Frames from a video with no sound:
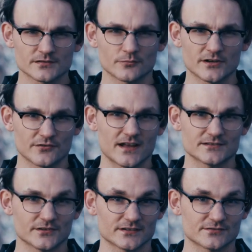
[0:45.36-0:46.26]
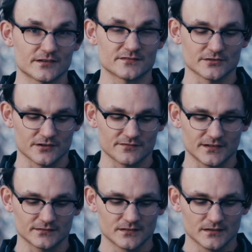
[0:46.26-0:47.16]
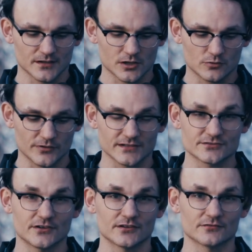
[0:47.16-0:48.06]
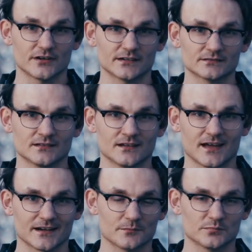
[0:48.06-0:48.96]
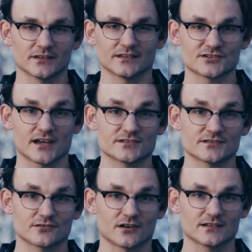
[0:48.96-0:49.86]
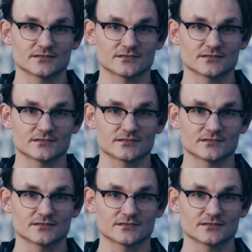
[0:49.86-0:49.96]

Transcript: So when you're out doing street photography, quick turn of the ring, and it completely changes your I